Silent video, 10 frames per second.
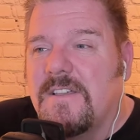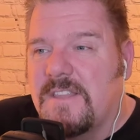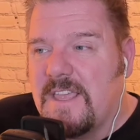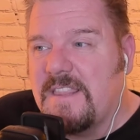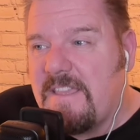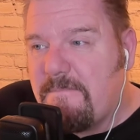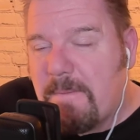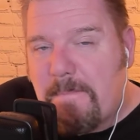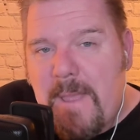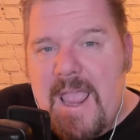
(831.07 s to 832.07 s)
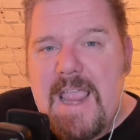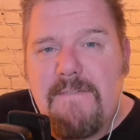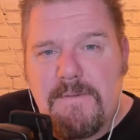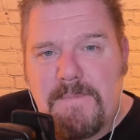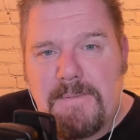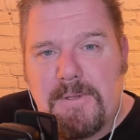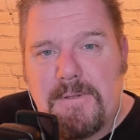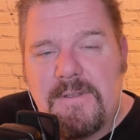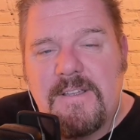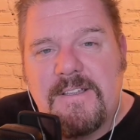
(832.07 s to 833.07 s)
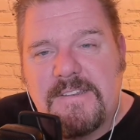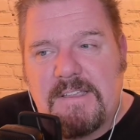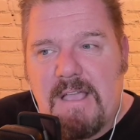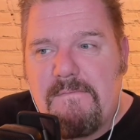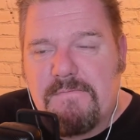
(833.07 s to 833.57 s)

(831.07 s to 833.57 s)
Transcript: They're paying for people to come